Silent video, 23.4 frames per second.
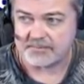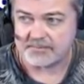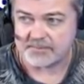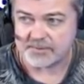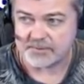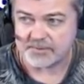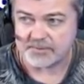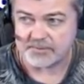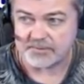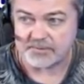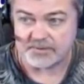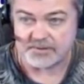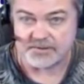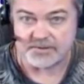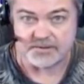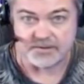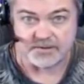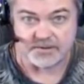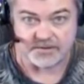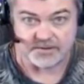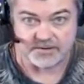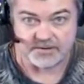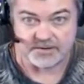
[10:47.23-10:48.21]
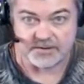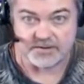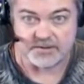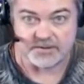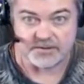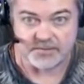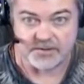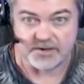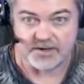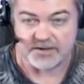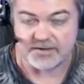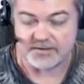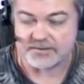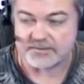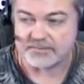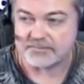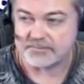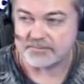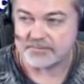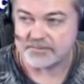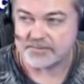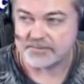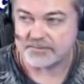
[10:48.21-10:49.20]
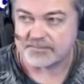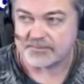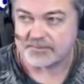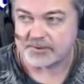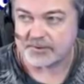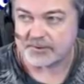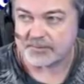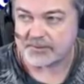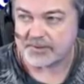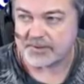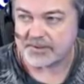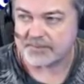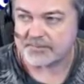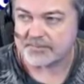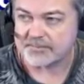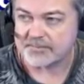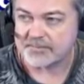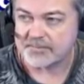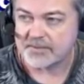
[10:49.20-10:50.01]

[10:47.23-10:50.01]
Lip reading: so it's this fast. It's very quick.